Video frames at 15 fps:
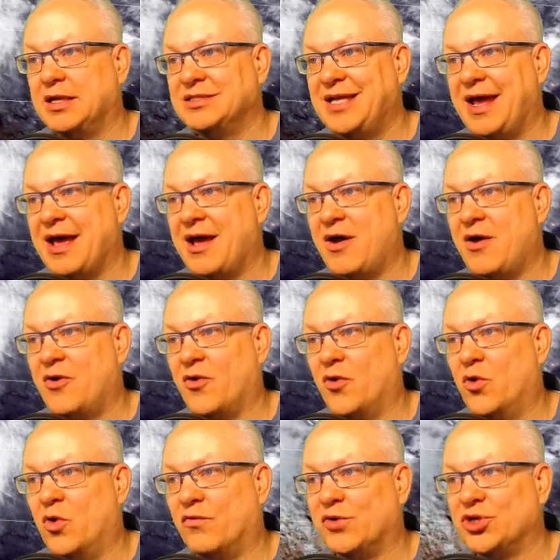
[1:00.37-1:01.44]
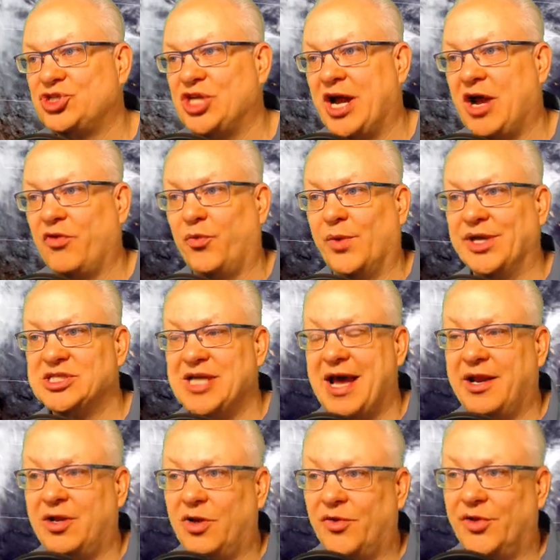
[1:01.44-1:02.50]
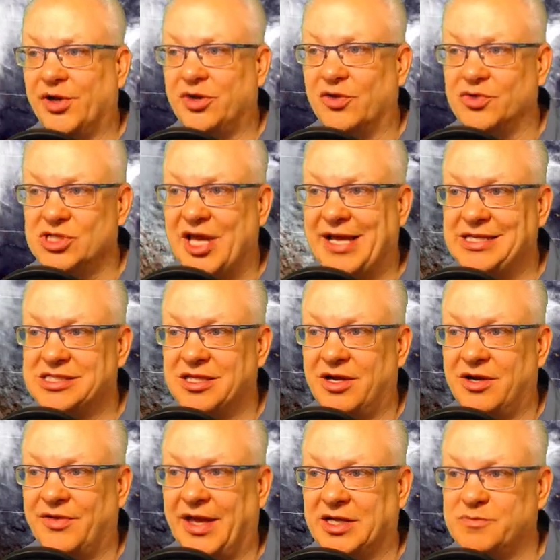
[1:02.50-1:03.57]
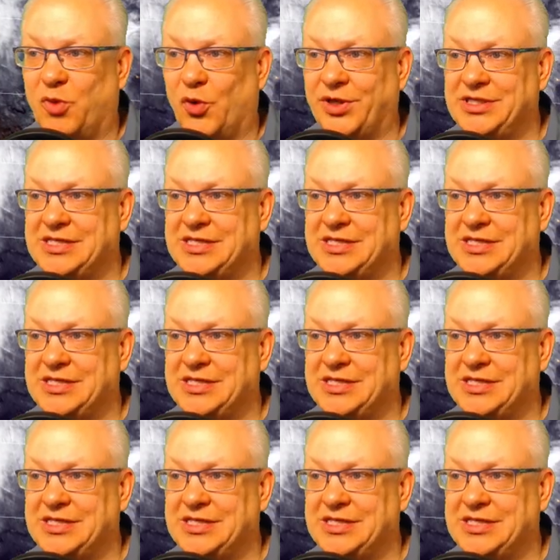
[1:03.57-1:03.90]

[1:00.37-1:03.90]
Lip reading: down over southwest Idaho. Look, those lights there. That's Boise